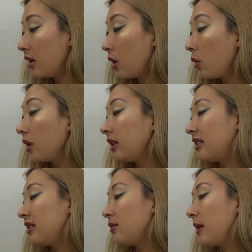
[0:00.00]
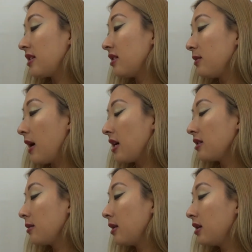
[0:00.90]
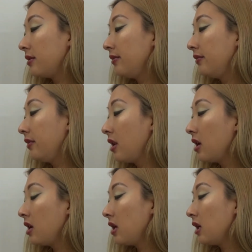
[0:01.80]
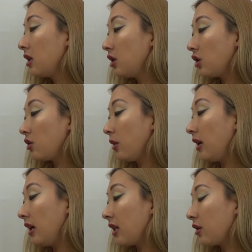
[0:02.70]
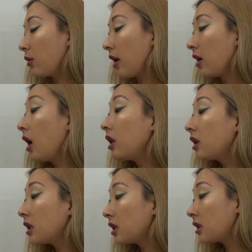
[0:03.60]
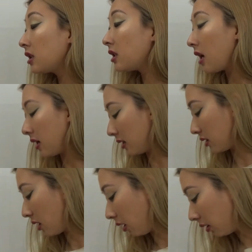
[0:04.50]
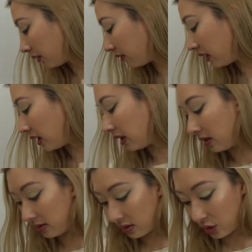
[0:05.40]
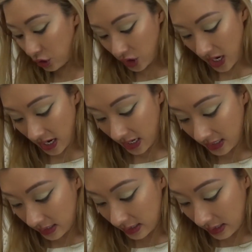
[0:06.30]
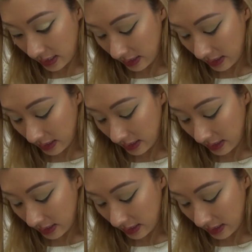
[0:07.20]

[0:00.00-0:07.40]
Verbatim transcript: Or at least as best as possible. Just so we can get the right colors on all of these shades.